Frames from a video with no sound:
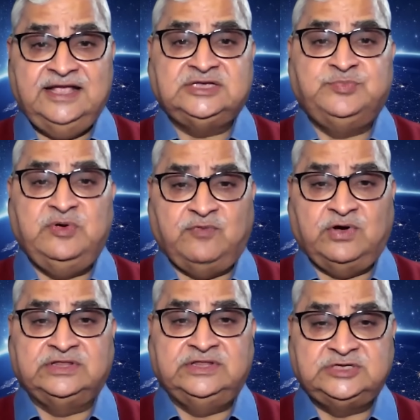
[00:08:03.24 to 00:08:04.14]
days
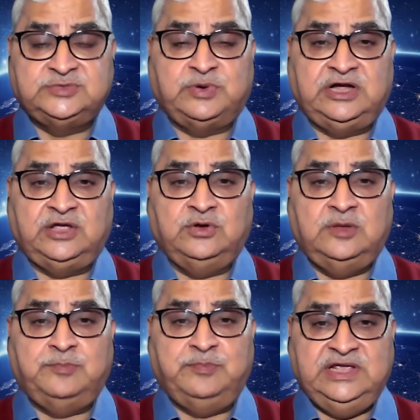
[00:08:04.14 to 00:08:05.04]
before this
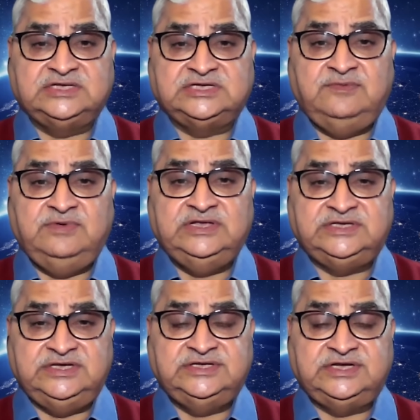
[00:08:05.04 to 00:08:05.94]
particular PSLV
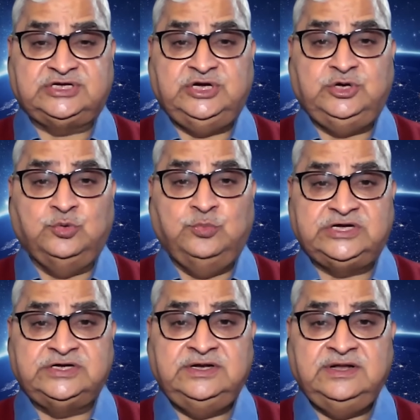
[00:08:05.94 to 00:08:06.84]
C62
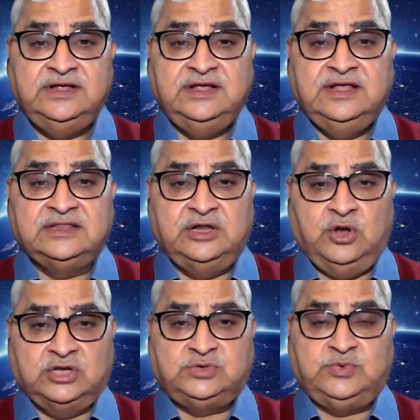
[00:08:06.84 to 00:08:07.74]
mission, the
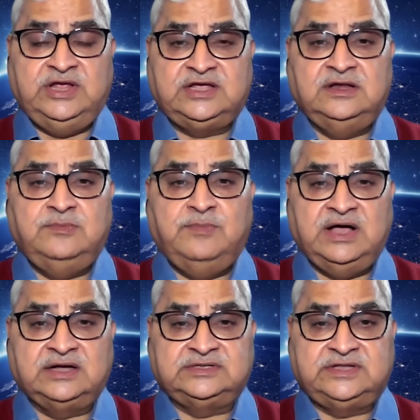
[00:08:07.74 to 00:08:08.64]
Launch Vehicle
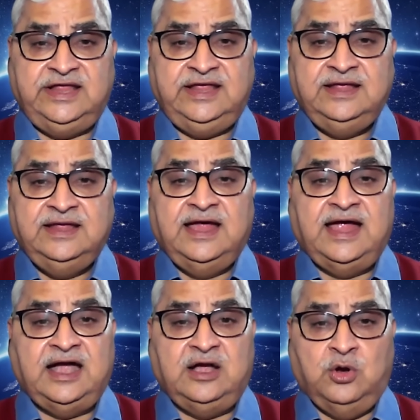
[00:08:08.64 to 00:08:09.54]
Mark III
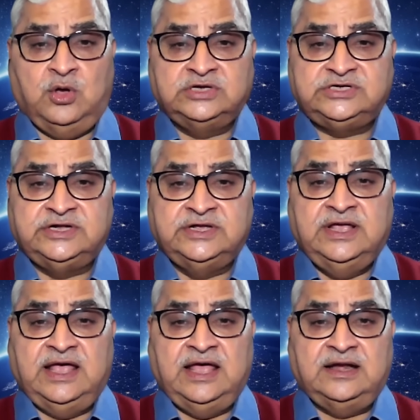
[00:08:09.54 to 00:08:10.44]
had launched
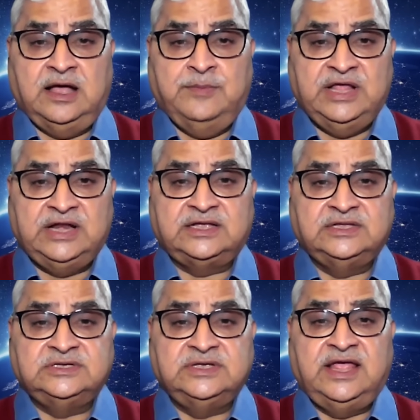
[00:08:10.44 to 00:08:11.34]
an
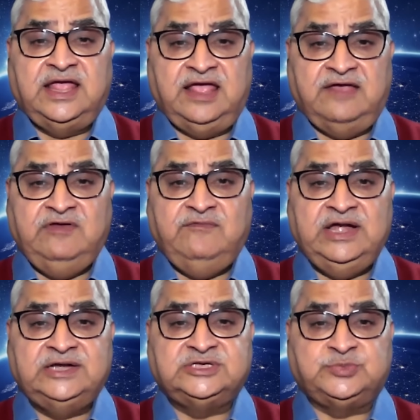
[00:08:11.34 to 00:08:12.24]
American
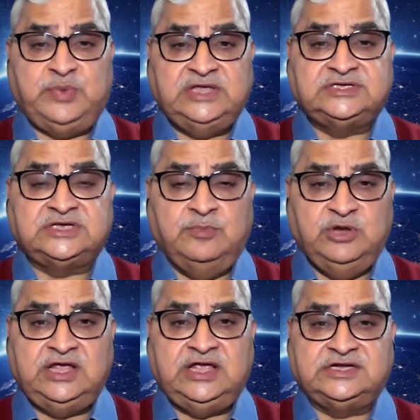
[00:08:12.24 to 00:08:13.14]
heavyweight space
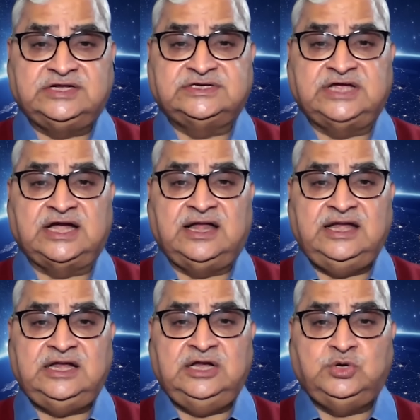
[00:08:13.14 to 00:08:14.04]
communication
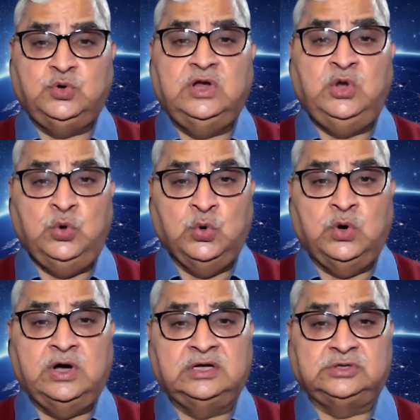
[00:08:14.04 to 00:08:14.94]
satellite into a
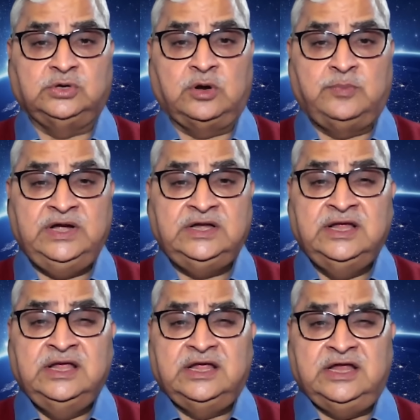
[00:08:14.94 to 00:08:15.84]
low Earth orbit,
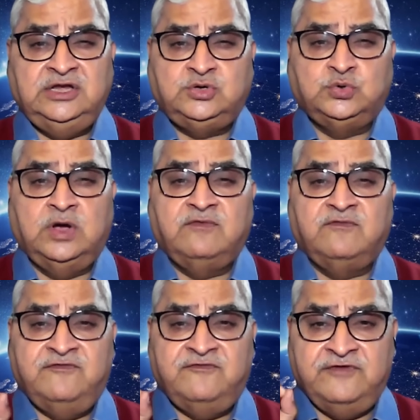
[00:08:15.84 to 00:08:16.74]
into a
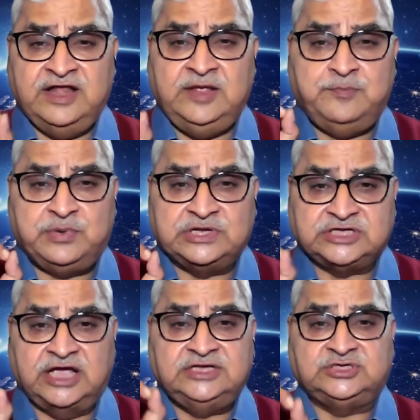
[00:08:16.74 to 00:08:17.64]
very
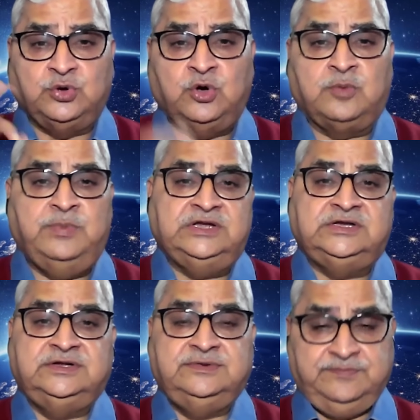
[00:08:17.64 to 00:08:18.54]
precise orbit.